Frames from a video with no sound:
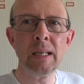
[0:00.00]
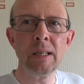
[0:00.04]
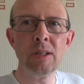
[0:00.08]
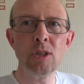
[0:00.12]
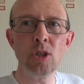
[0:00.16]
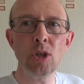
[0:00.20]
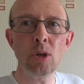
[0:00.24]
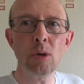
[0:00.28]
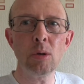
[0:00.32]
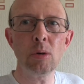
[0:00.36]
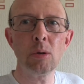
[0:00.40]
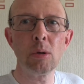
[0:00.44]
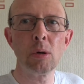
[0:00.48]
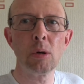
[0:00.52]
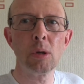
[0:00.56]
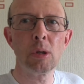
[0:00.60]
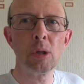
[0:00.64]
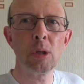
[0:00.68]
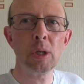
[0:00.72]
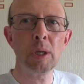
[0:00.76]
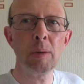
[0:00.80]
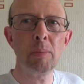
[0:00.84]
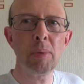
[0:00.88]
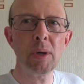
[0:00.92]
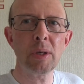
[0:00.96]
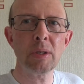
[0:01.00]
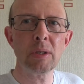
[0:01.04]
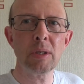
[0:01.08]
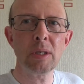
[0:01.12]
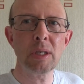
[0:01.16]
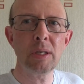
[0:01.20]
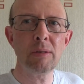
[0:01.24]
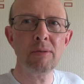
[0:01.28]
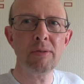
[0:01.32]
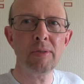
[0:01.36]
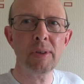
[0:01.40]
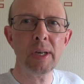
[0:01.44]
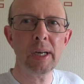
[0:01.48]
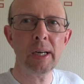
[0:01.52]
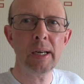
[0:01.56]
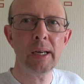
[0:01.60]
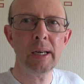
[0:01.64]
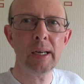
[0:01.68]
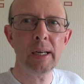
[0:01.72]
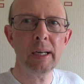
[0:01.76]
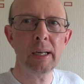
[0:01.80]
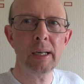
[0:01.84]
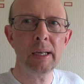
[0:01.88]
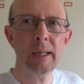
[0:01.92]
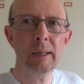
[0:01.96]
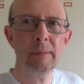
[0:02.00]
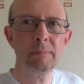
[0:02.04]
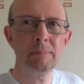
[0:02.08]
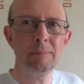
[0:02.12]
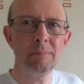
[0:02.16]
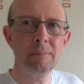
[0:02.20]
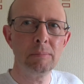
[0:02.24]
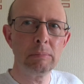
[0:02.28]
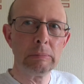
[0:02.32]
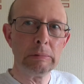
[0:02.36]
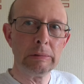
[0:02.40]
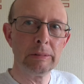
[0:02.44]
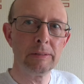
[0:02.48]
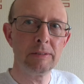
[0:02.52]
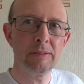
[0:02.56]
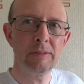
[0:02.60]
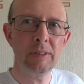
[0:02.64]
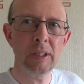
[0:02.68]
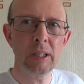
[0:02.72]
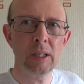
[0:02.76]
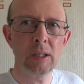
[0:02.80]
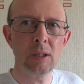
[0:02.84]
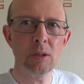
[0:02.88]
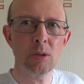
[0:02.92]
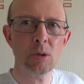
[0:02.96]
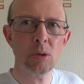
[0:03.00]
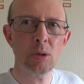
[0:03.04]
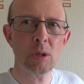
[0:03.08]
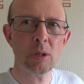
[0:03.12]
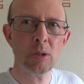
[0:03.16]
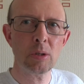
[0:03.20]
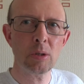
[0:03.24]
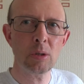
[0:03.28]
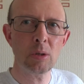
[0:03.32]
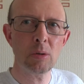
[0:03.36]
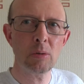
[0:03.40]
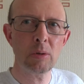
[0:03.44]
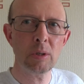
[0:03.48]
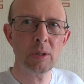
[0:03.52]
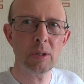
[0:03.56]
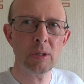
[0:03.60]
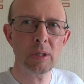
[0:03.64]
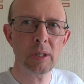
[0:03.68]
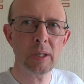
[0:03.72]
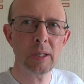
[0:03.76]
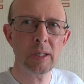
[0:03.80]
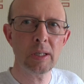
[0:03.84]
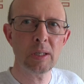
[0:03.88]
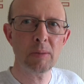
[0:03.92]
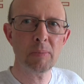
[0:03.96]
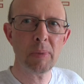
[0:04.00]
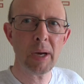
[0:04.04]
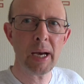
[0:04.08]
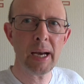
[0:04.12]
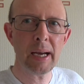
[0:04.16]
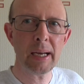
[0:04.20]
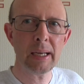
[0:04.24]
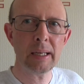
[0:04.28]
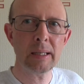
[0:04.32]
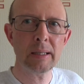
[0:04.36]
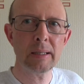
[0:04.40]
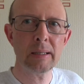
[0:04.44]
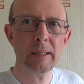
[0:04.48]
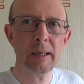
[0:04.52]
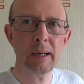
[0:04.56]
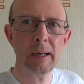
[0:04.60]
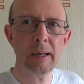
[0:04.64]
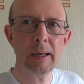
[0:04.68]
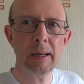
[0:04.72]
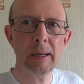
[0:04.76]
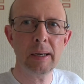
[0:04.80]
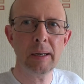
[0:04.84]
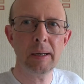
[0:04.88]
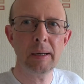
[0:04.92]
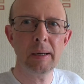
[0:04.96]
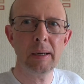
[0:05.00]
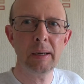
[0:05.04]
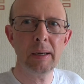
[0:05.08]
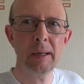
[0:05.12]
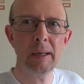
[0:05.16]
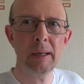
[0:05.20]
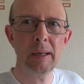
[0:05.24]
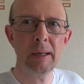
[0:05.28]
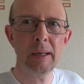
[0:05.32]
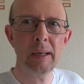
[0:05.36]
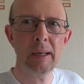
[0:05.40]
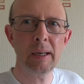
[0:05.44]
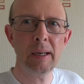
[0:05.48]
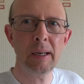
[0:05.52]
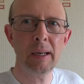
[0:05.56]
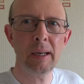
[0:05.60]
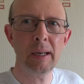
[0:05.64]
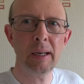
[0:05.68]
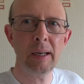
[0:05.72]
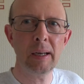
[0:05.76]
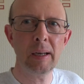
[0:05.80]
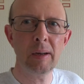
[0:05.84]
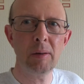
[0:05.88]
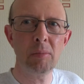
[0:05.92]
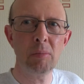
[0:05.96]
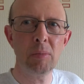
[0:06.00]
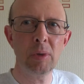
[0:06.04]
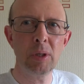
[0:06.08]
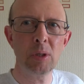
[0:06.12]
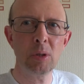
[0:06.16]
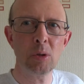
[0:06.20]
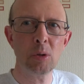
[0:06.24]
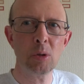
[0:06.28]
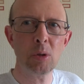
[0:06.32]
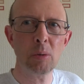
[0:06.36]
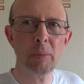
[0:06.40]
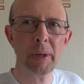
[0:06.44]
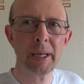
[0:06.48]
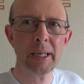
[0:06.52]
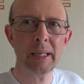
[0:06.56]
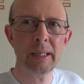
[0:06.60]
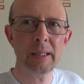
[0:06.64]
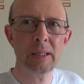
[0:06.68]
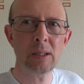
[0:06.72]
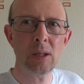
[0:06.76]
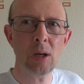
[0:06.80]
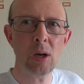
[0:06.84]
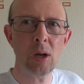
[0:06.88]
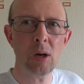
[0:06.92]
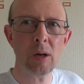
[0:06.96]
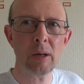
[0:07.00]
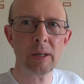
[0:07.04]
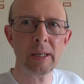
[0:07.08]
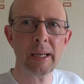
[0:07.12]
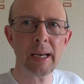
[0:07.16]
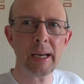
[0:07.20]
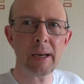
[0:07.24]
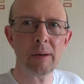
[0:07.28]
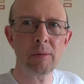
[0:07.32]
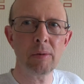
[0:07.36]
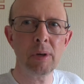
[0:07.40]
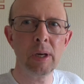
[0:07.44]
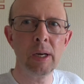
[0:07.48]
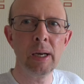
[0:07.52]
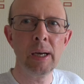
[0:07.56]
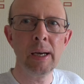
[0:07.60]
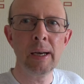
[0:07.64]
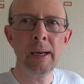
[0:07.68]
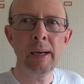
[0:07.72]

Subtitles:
So looking positive. Fingers crossed there isn't any spikes, and we don't go back into lockdown.